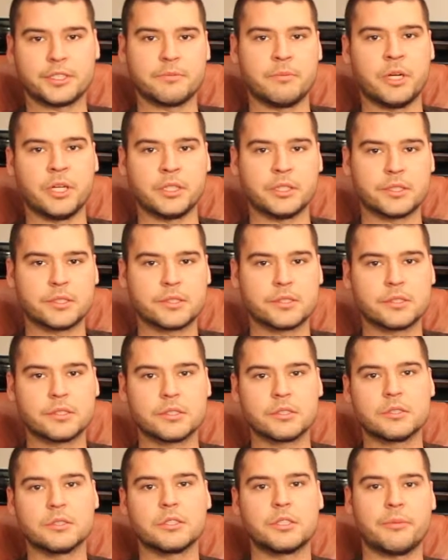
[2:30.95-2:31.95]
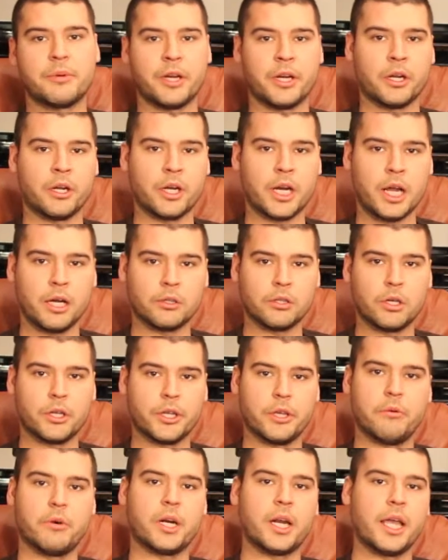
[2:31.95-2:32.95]
months, depending on how long you
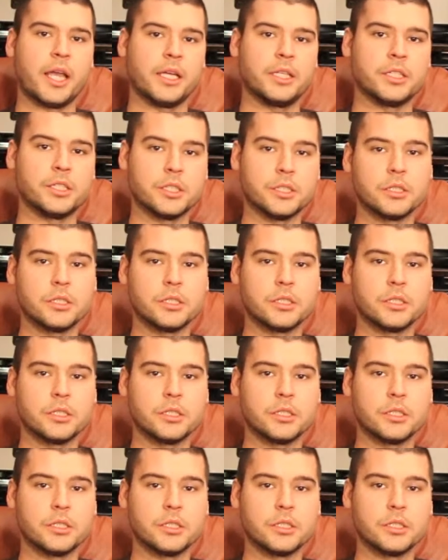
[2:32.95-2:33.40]
want to age it